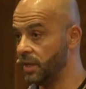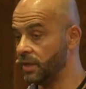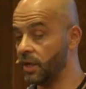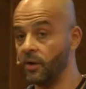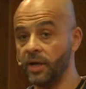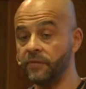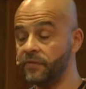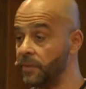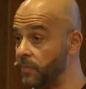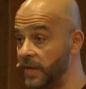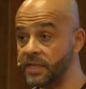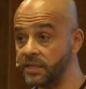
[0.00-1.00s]
Now, if the
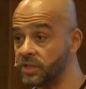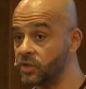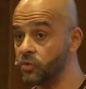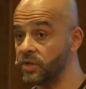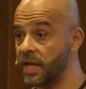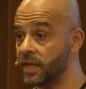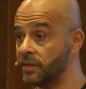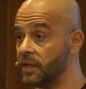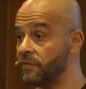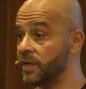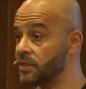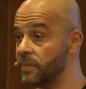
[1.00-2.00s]
place is too
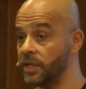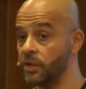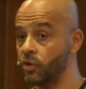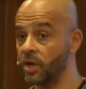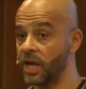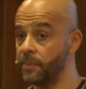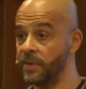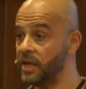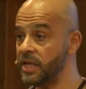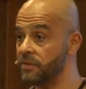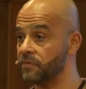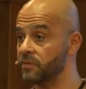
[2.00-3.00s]
negative and it's making you unhappy,
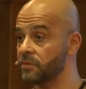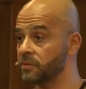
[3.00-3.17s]
leave.